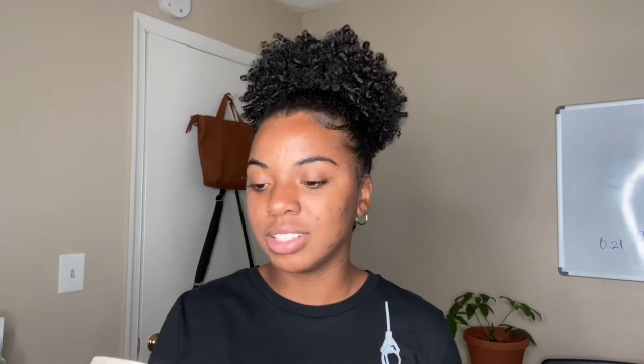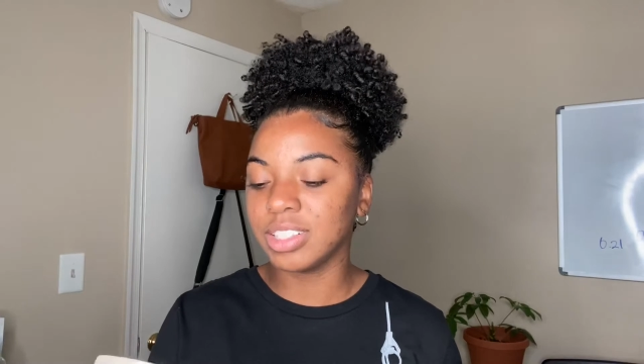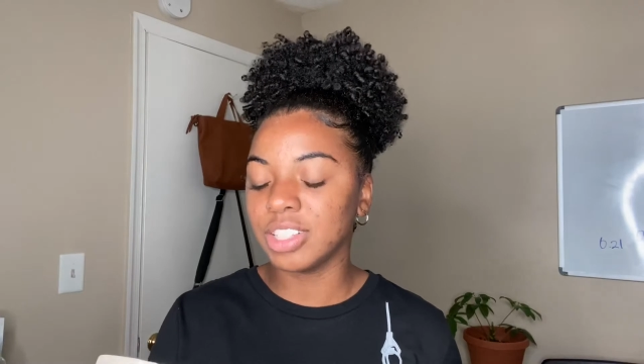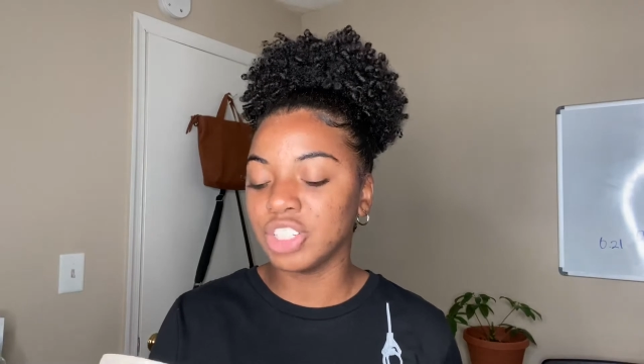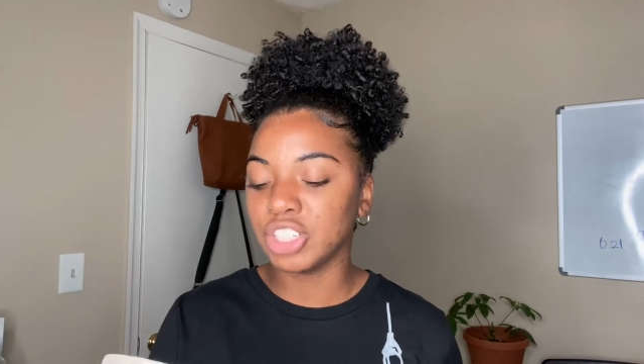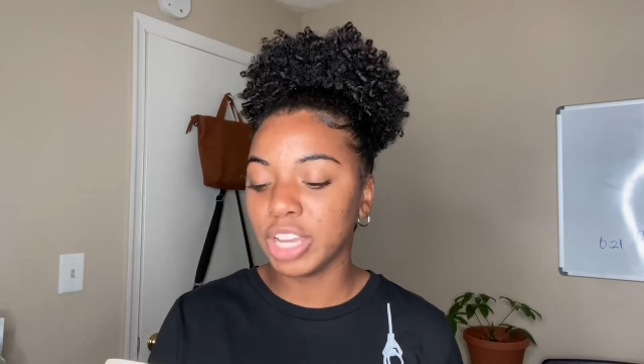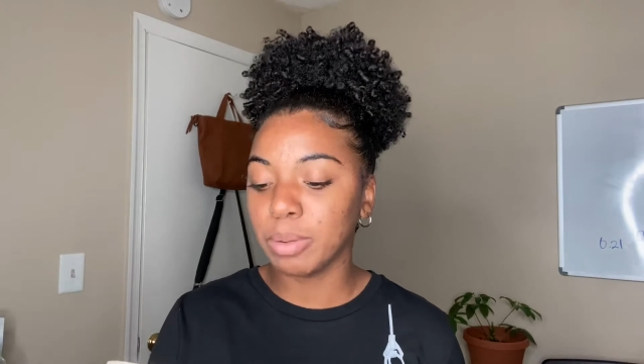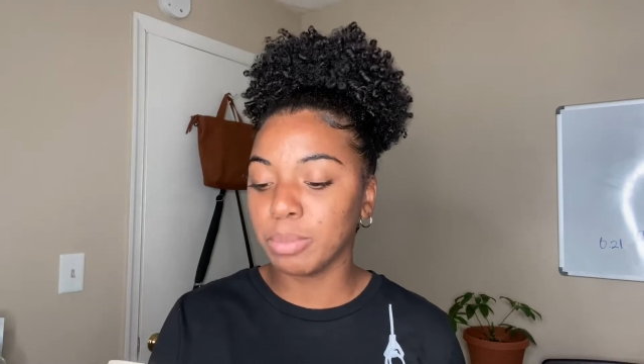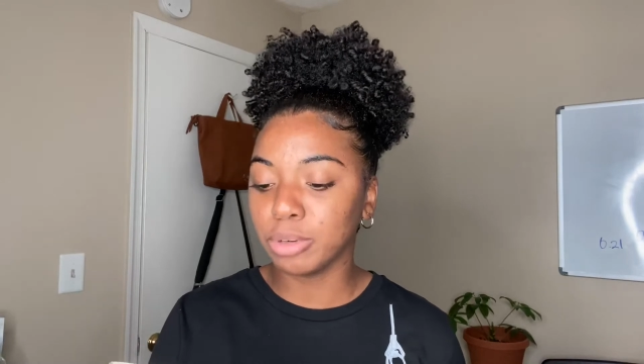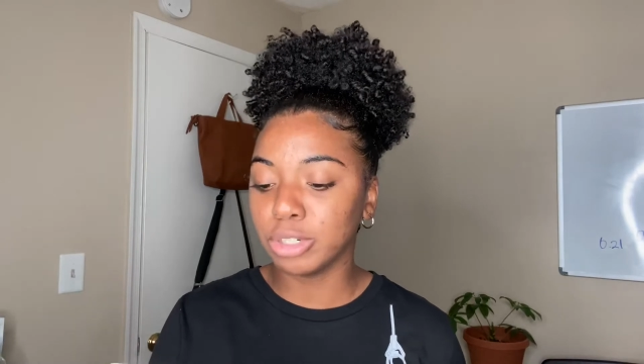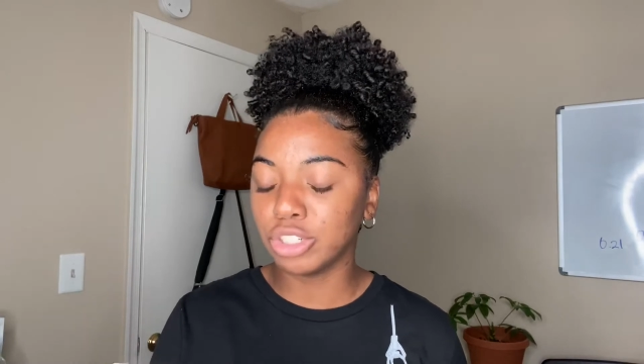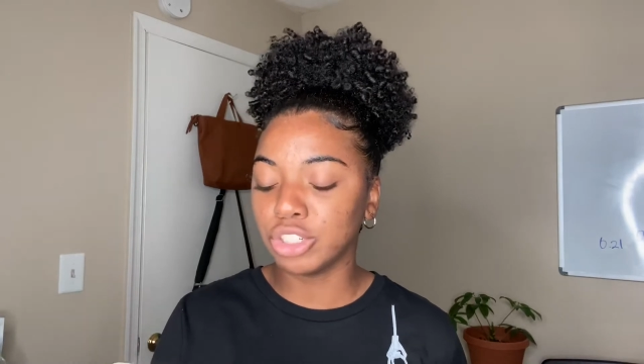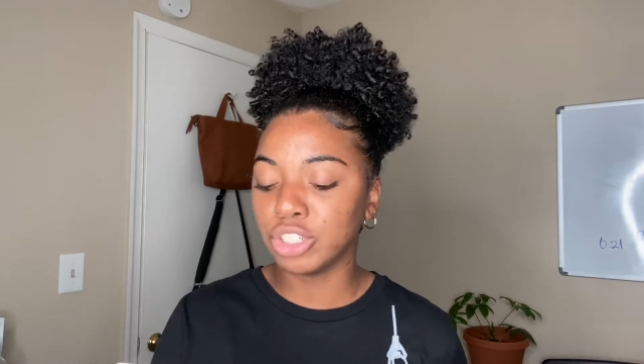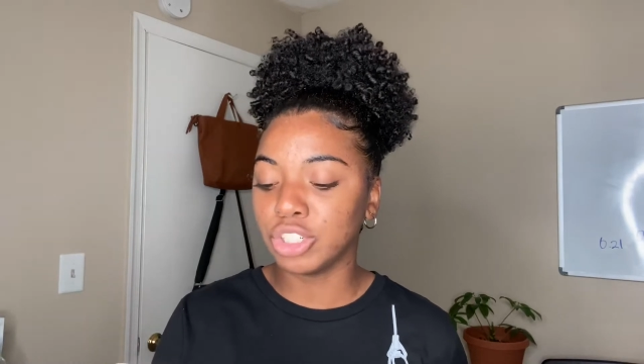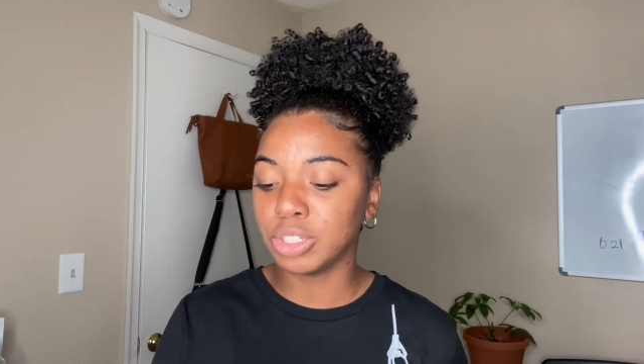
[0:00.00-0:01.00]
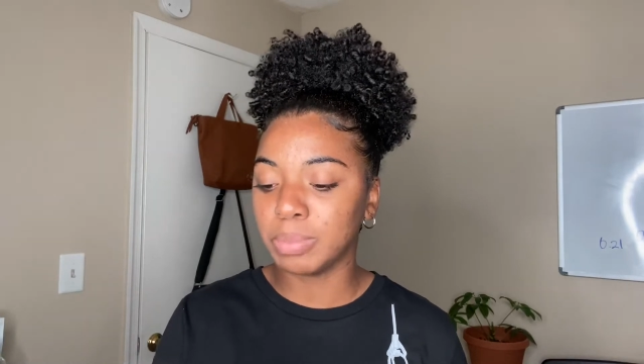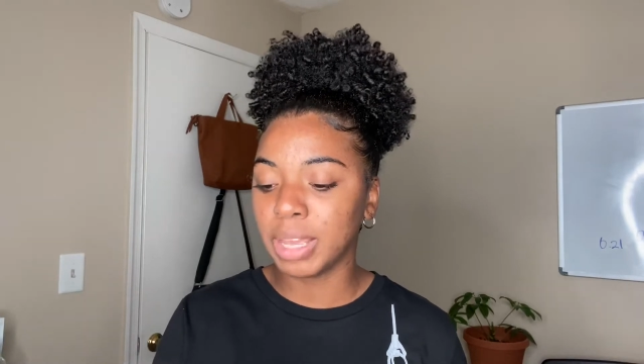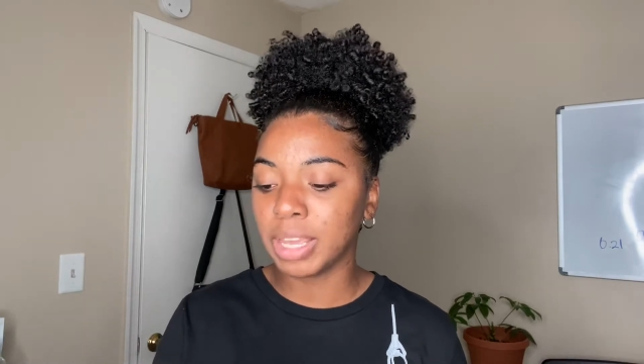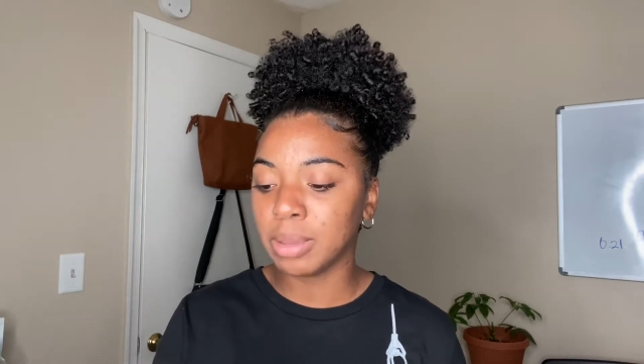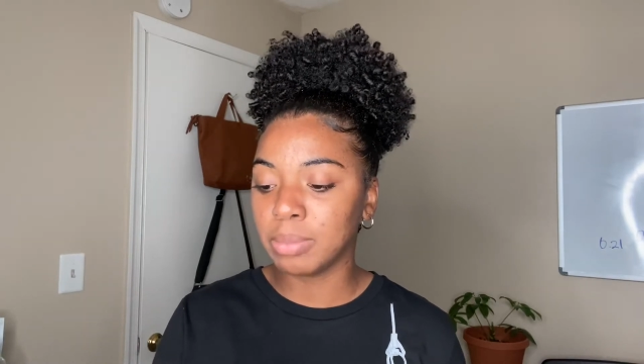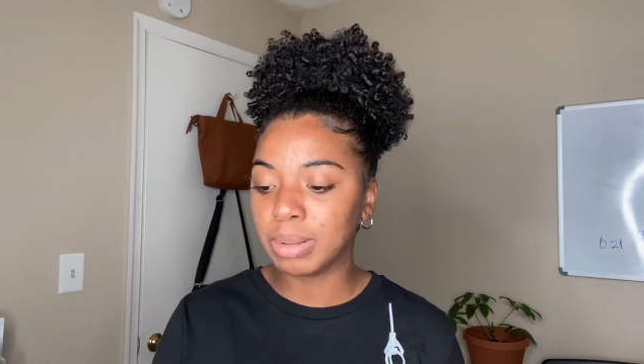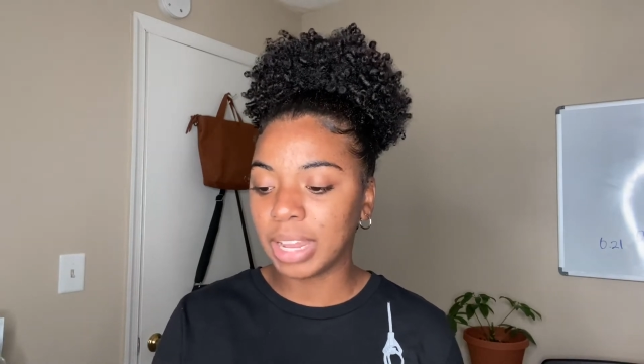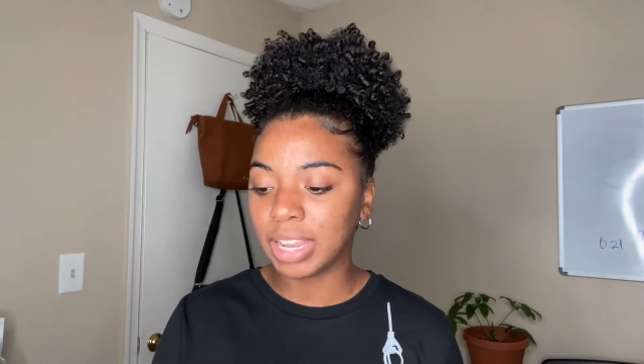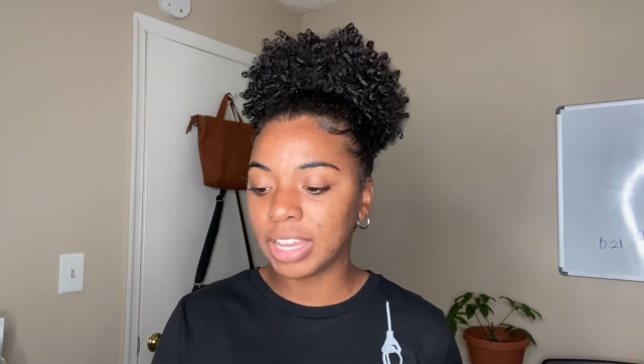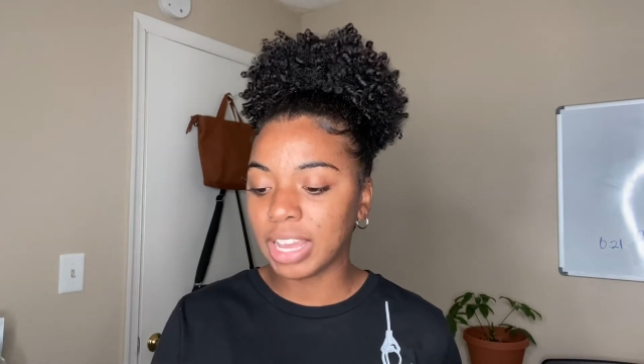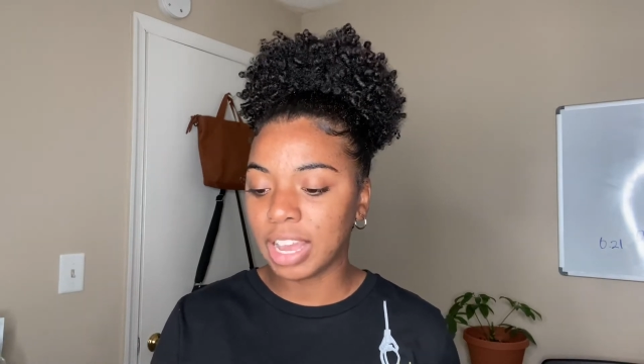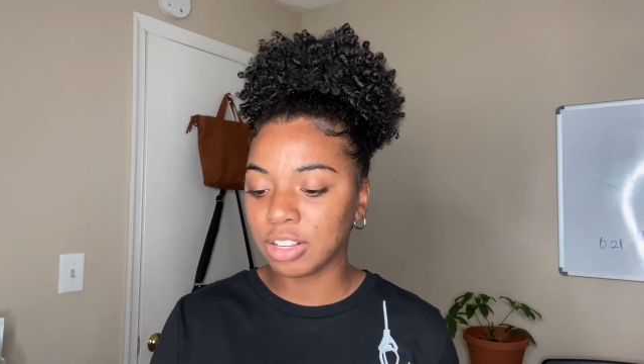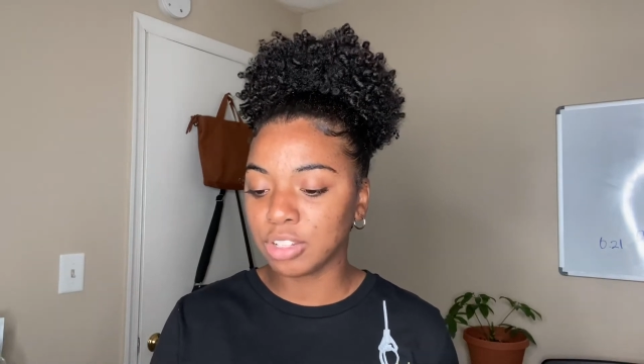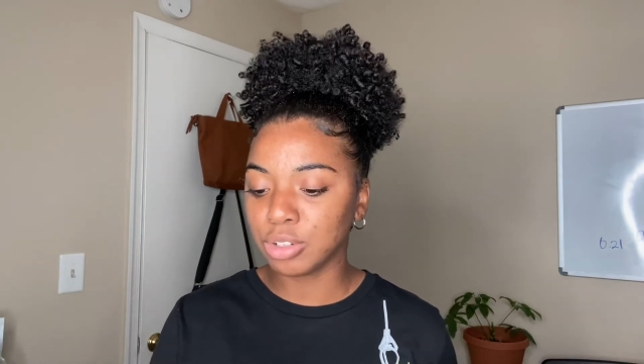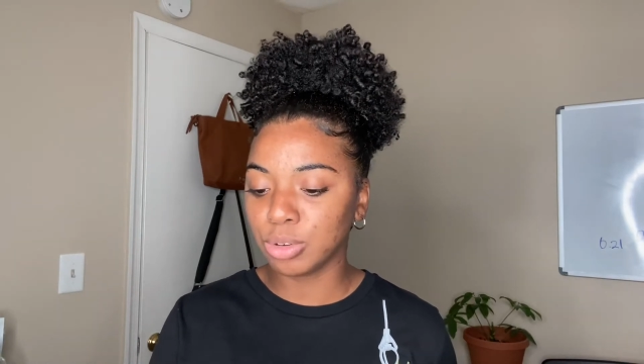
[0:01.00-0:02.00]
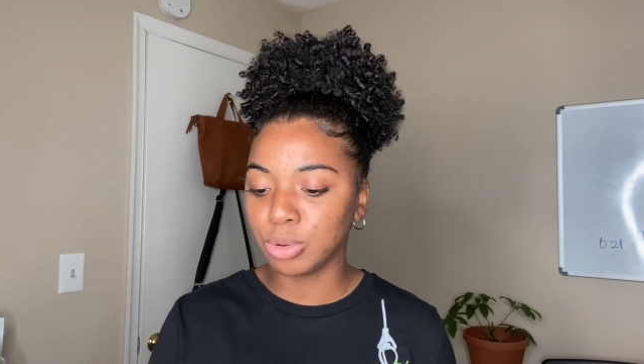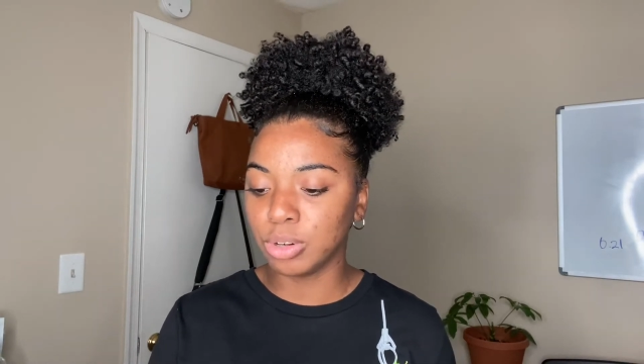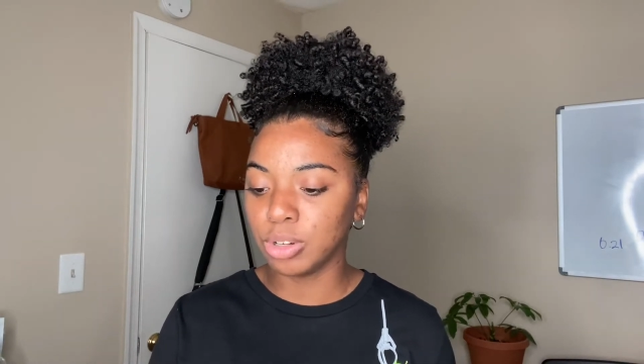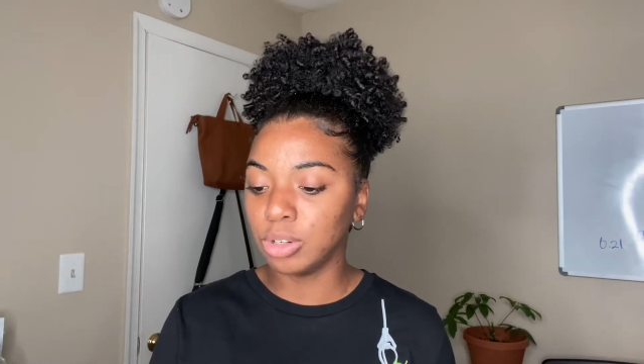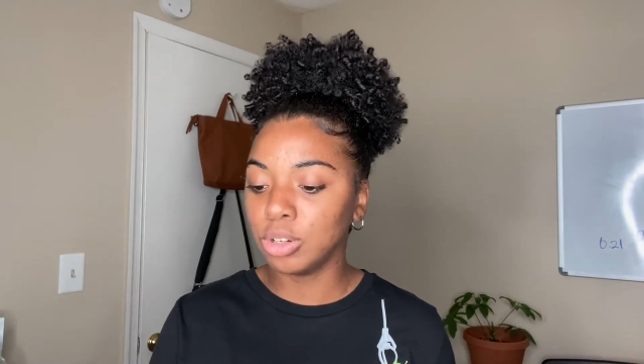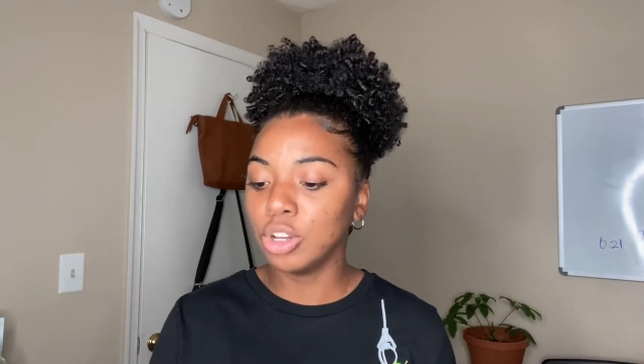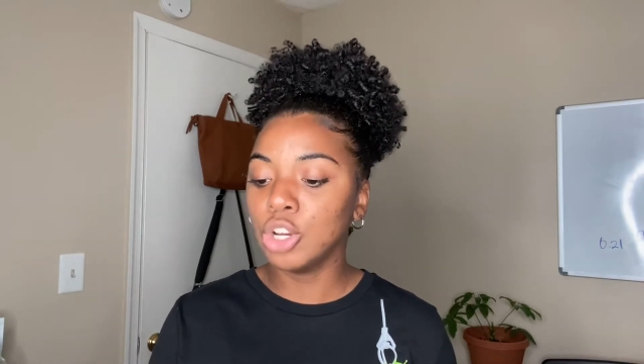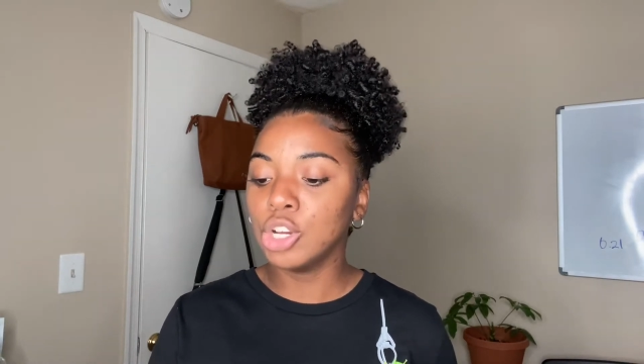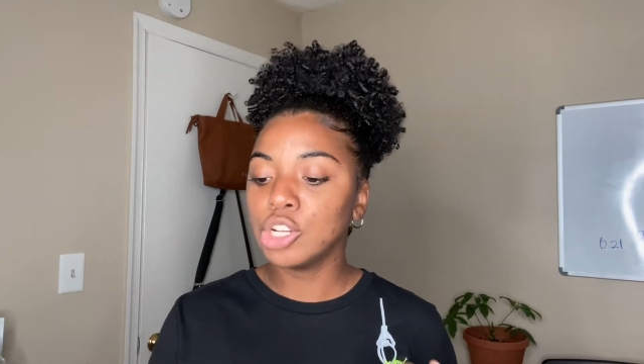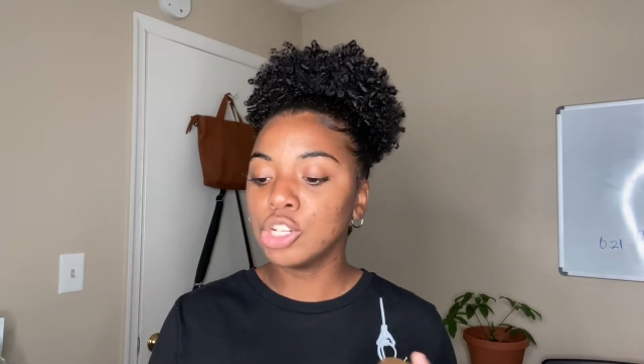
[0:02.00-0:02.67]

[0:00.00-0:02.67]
the Shea Moisture Jamaican Black Castor Oil